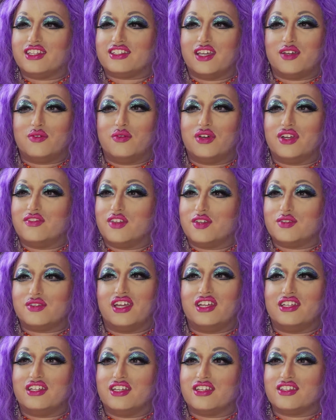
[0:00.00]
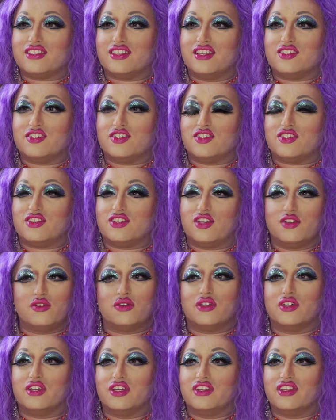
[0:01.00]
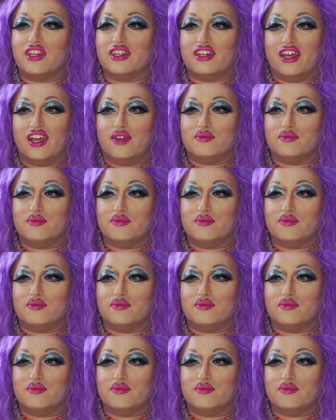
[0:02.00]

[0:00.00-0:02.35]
It's like one of those ideas that's just so good that